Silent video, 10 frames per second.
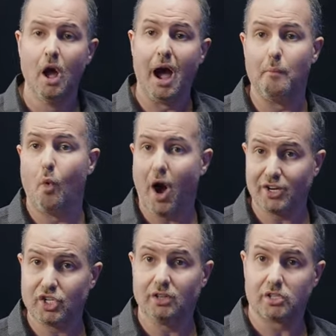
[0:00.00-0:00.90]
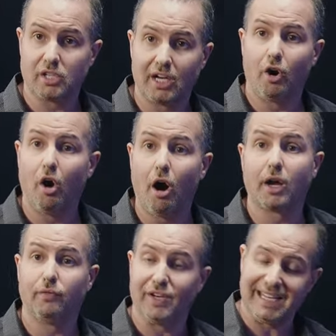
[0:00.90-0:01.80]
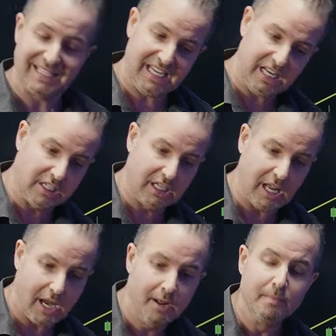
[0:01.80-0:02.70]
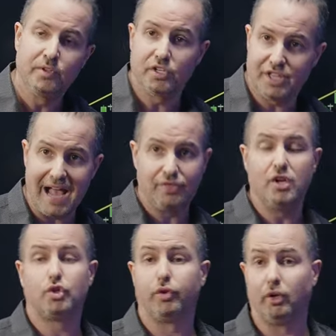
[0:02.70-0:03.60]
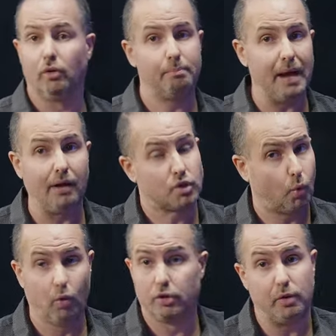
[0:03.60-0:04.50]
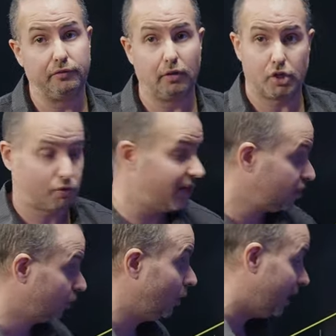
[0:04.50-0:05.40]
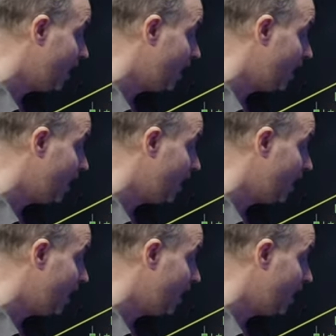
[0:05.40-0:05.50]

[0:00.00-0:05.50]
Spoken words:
I'm watching this like a hawk. If it gets hit today, does that then trigger a bounce? Or do we flush right through it?